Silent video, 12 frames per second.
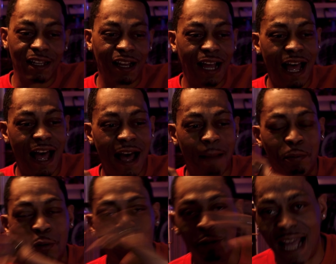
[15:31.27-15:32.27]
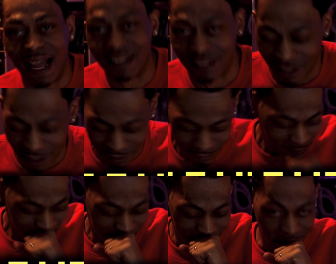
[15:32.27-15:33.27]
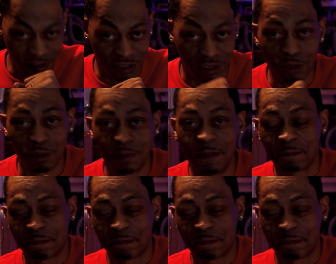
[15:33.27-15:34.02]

I, I pulled out the, excuse me,